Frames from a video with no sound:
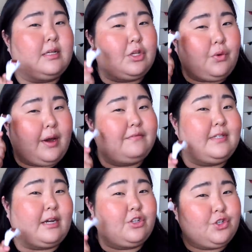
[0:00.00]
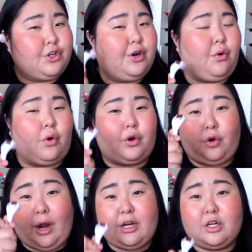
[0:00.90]
that you have texture or
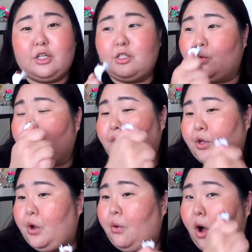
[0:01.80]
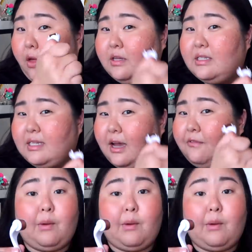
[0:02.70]
craters or, you know, all this stuff.